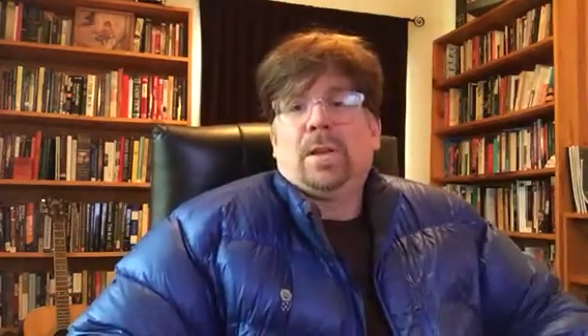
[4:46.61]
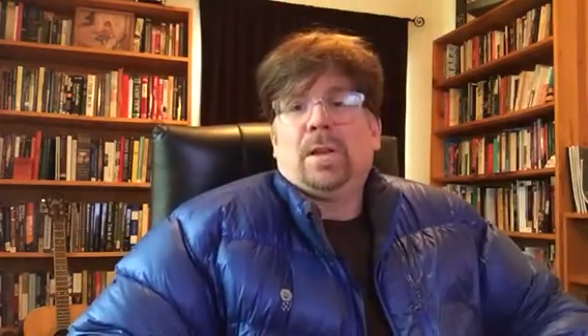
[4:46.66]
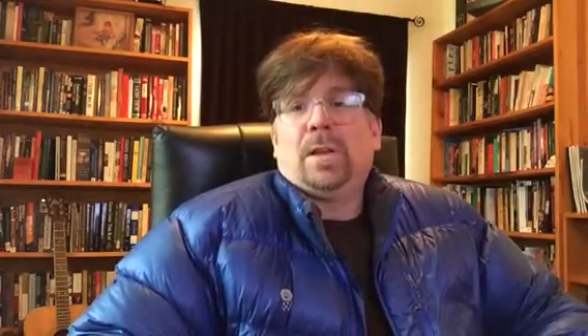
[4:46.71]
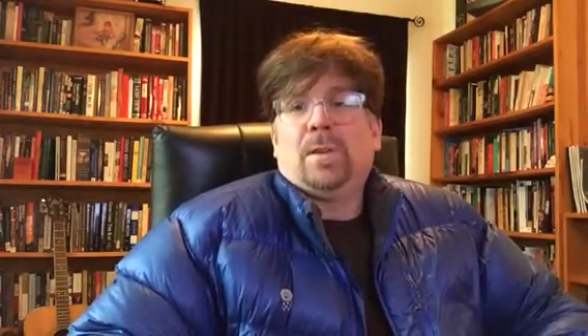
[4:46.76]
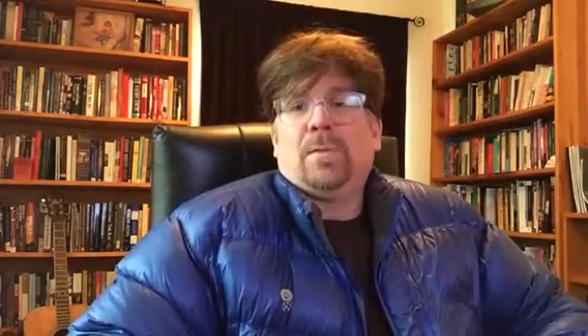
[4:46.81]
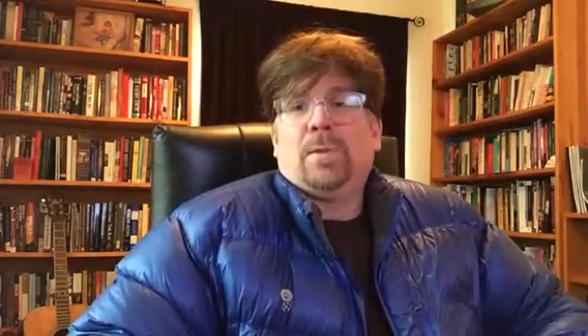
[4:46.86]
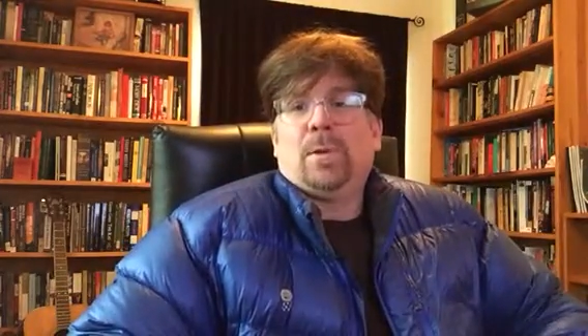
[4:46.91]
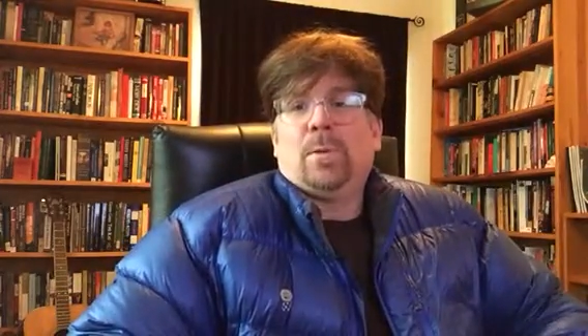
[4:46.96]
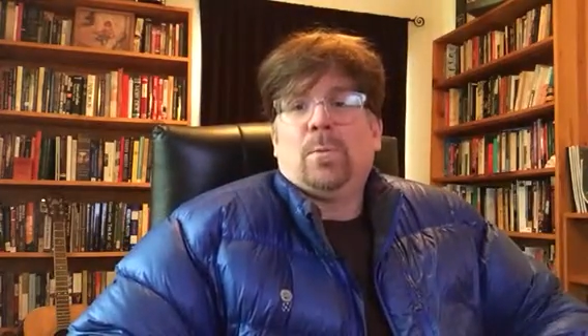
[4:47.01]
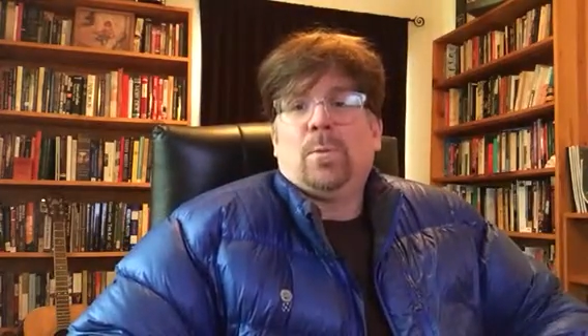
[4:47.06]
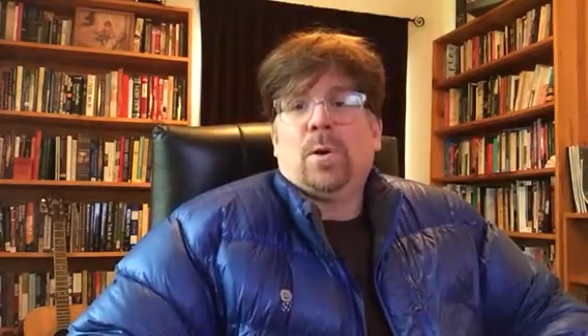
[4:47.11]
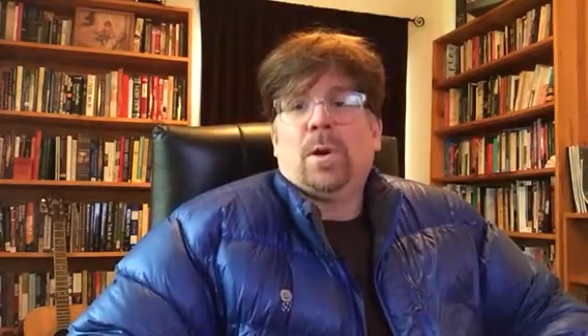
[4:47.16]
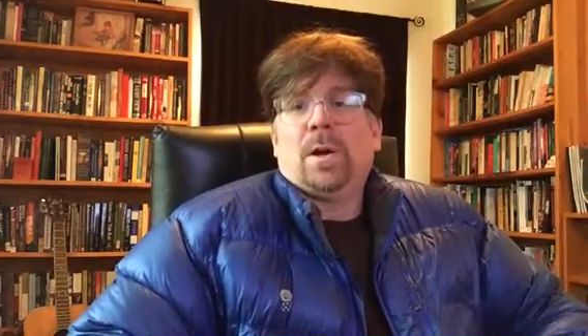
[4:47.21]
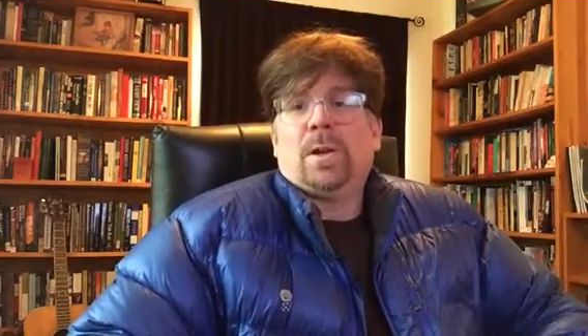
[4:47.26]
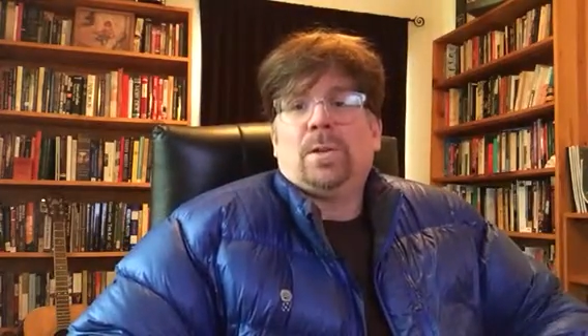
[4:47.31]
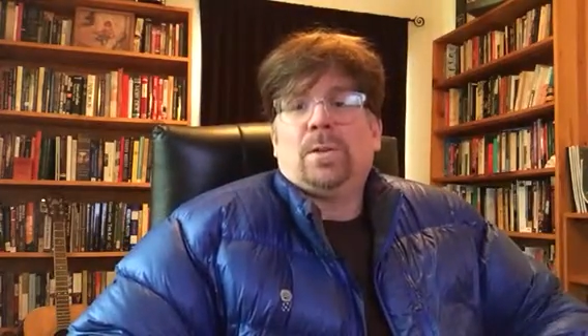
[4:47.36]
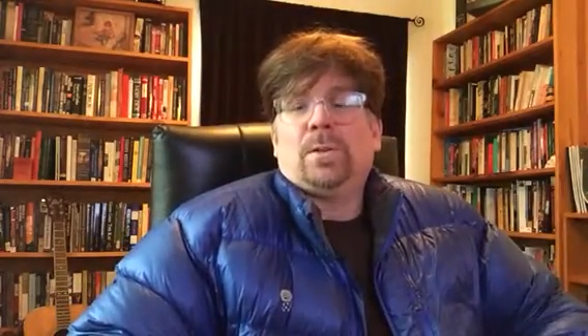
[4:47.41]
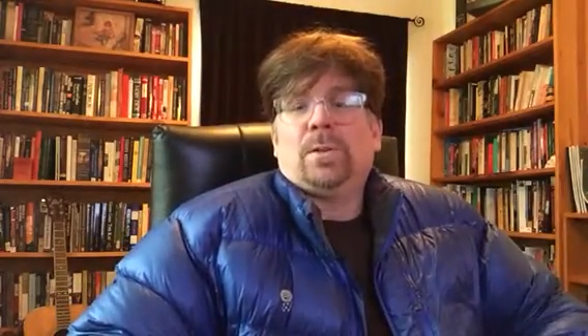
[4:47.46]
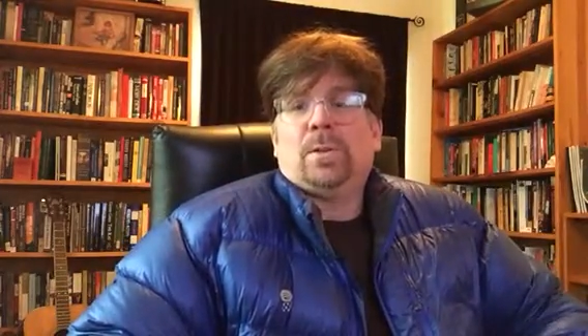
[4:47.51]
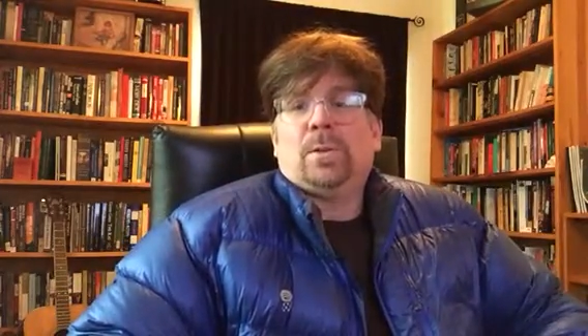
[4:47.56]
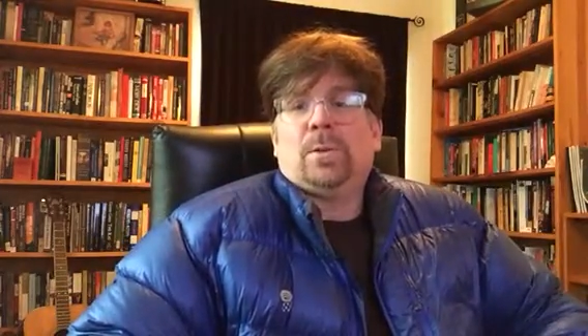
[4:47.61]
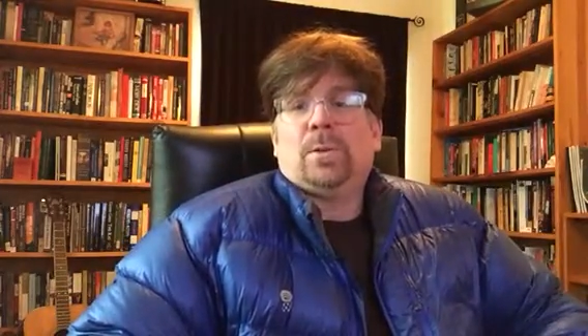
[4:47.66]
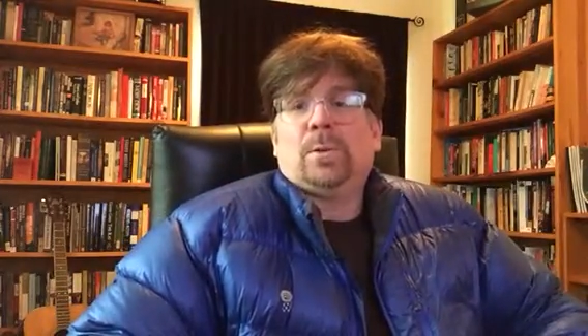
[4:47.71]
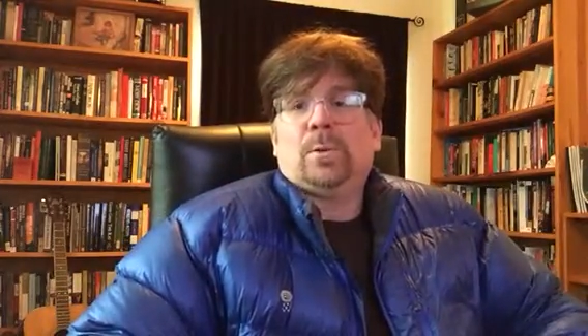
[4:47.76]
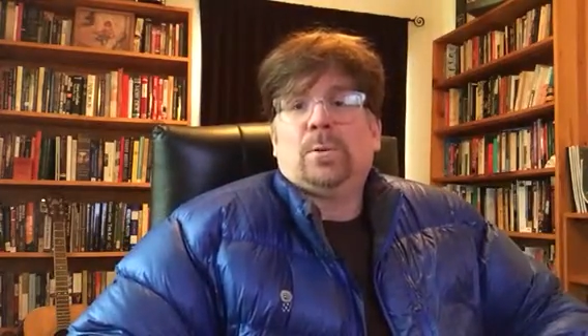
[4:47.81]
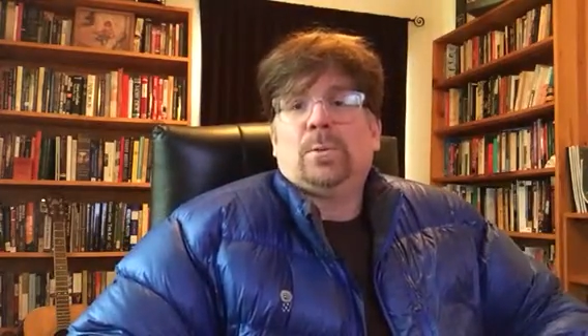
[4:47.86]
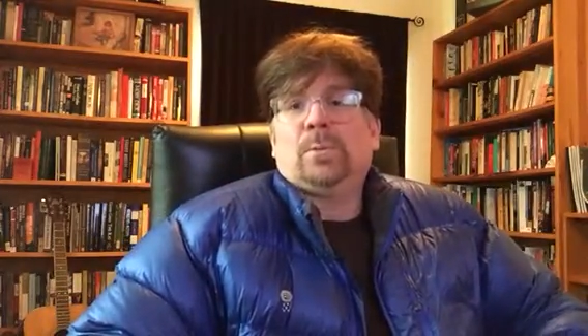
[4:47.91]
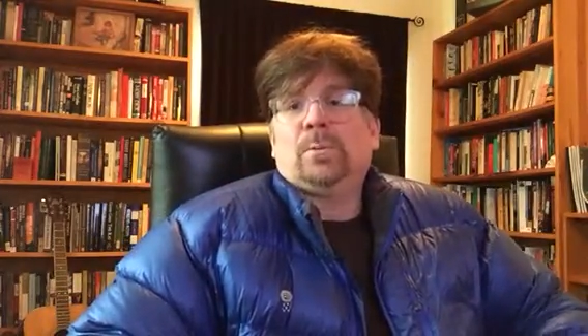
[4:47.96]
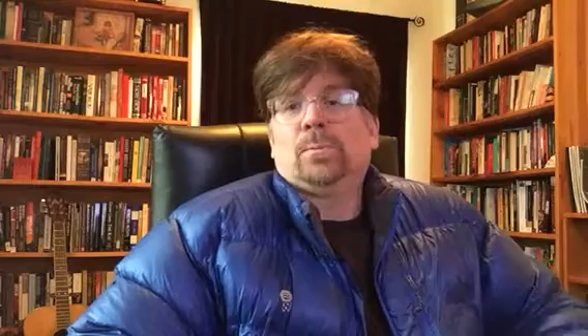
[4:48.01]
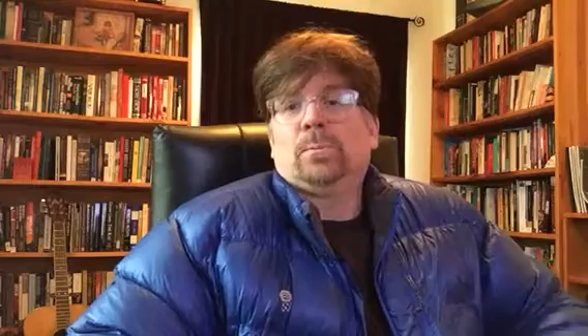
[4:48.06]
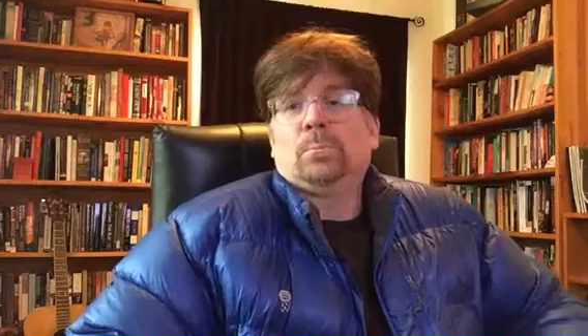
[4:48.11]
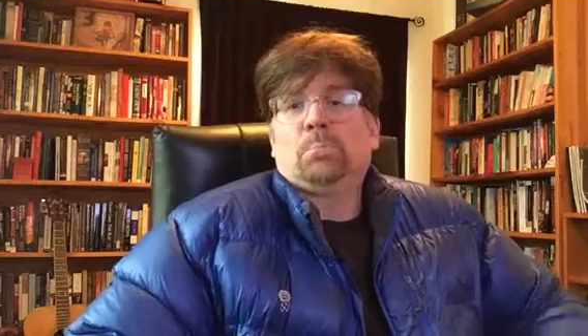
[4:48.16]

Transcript: if you want to